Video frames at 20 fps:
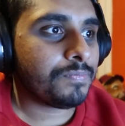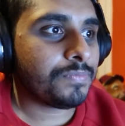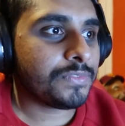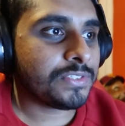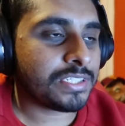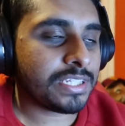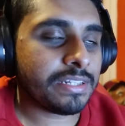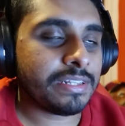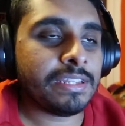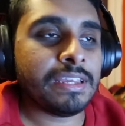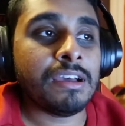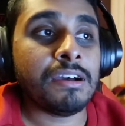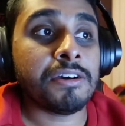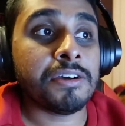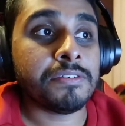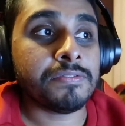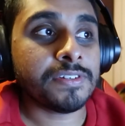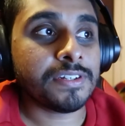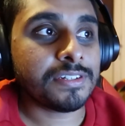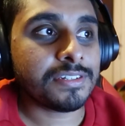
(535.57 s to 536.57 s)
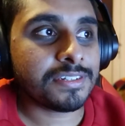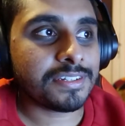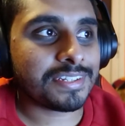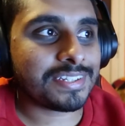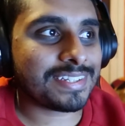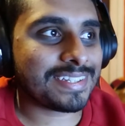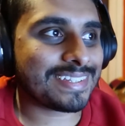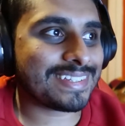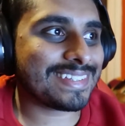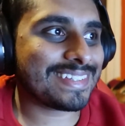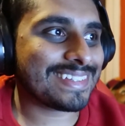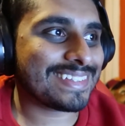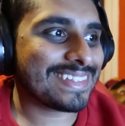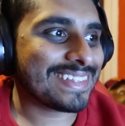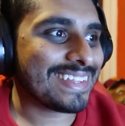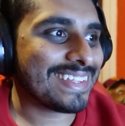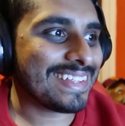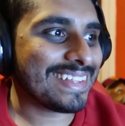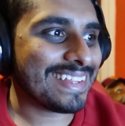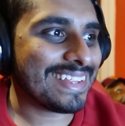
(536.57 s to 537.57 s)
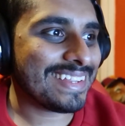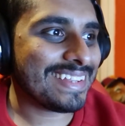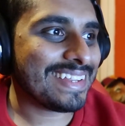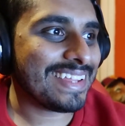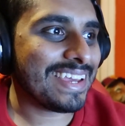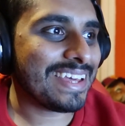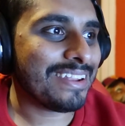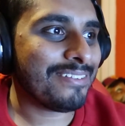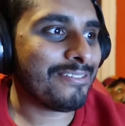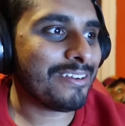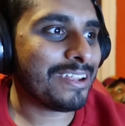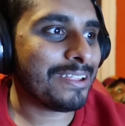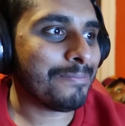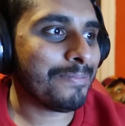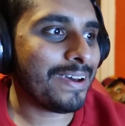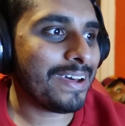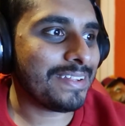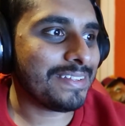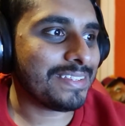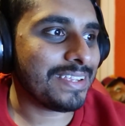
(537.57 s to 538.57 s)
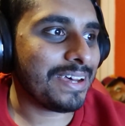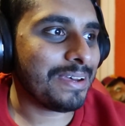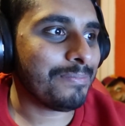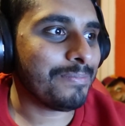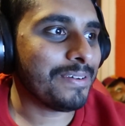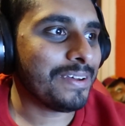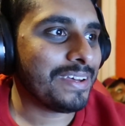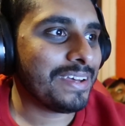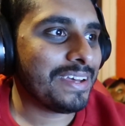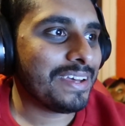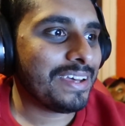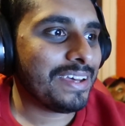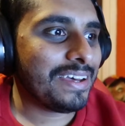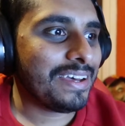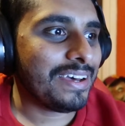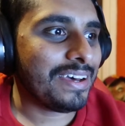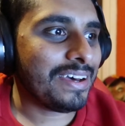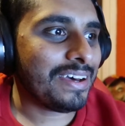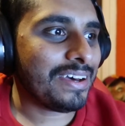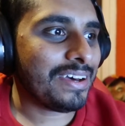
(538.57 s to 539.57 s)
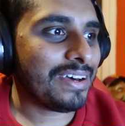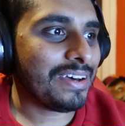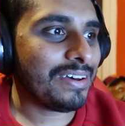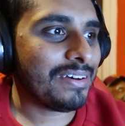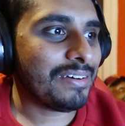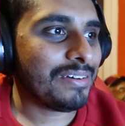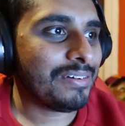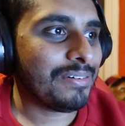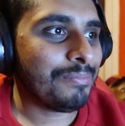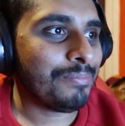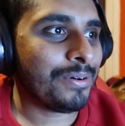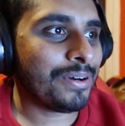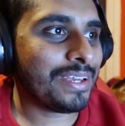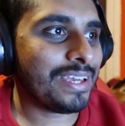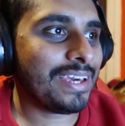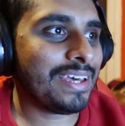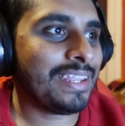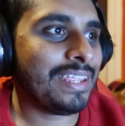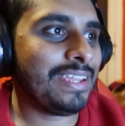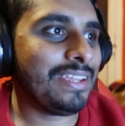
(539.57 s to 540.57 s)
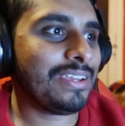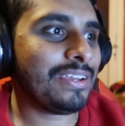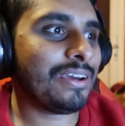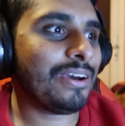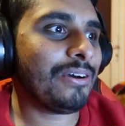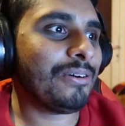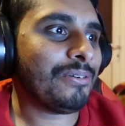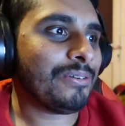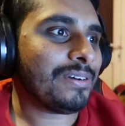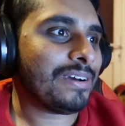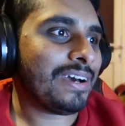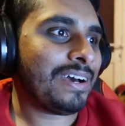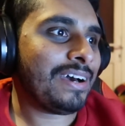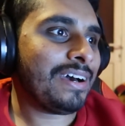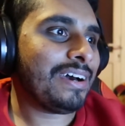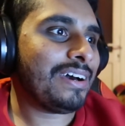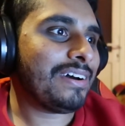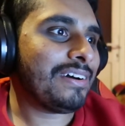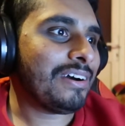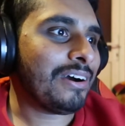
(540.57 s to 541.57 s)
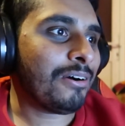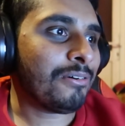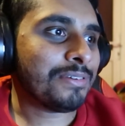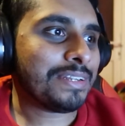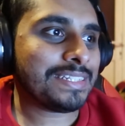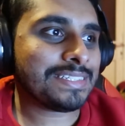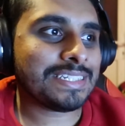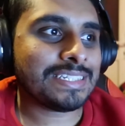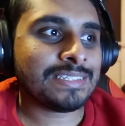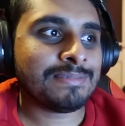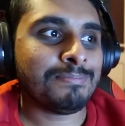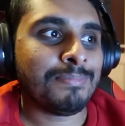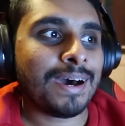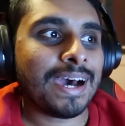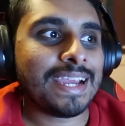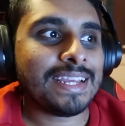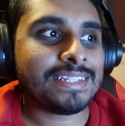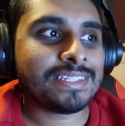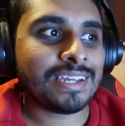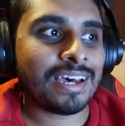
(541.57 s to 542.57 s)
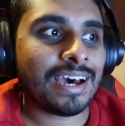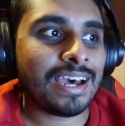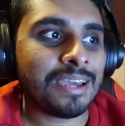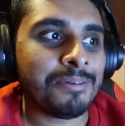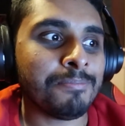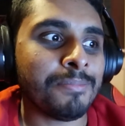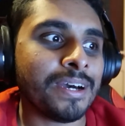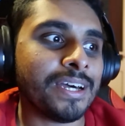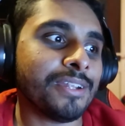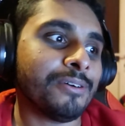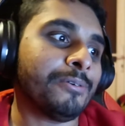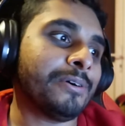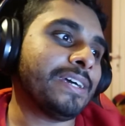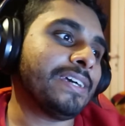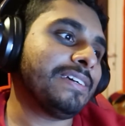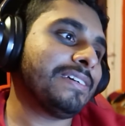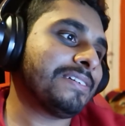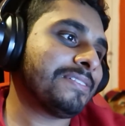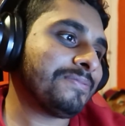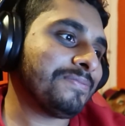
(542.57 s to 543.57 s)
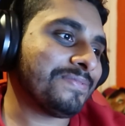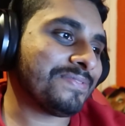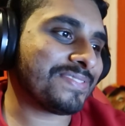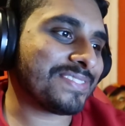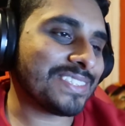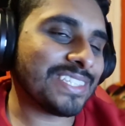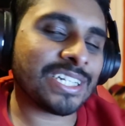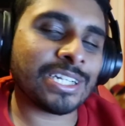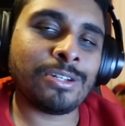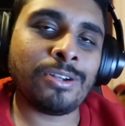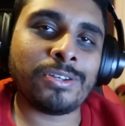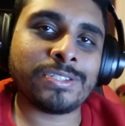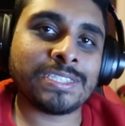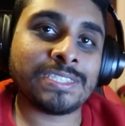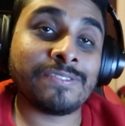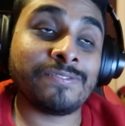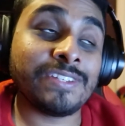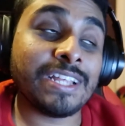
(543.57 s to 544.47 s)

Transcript: Sydney, however, they had a really bad time. But yeah, there you go. Oh, this is my time, by the way. The clocks have